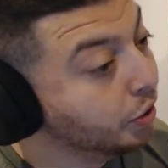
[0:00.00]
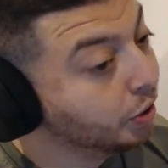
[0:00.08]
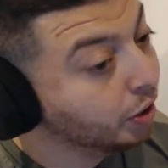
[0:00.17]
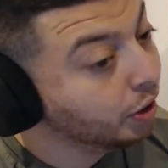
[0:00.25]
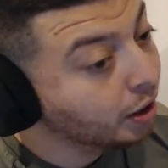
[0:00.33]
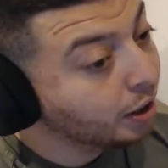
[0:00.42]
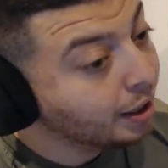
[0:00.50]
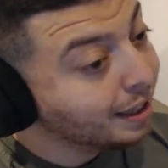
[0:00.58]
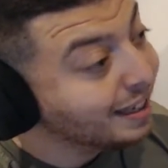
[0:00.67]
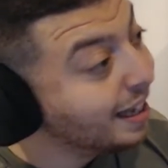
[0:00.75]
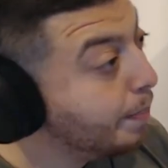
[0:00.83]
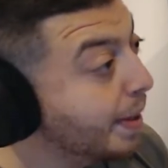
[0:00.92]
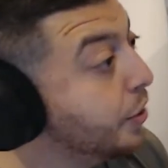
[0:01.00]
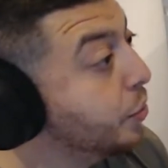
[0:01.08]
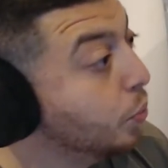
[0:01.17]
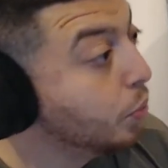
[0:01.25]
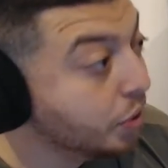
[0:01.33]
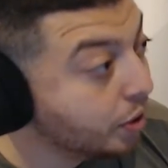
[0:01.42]
to get
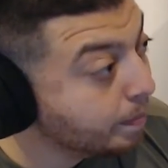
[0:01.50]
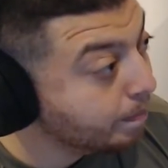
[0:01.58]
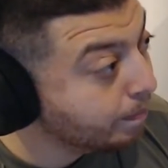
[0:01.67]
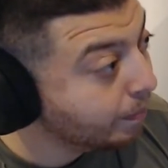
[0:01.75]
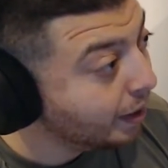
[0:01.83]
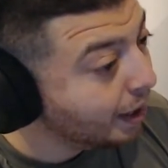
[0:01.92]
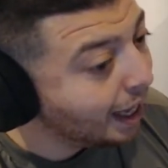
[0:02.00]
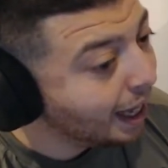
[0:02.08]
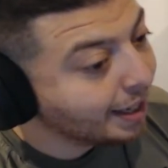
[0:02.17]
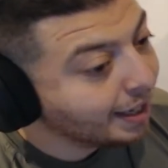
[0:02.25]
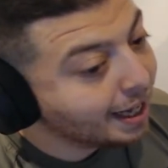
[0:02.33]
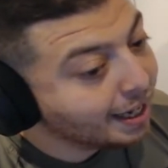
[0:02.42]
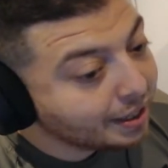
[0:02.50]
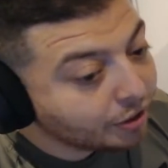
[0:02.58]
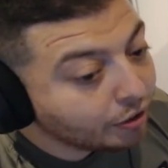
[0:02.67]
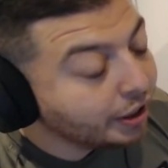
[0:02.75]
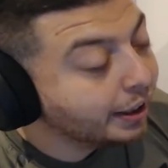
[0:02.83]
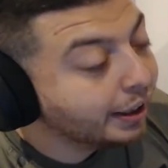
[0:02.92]
better all the time, and that is
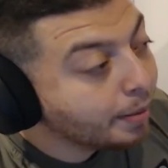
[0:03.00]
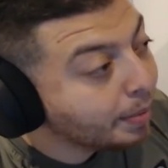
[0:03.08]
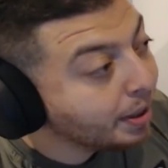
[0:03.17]
only going to get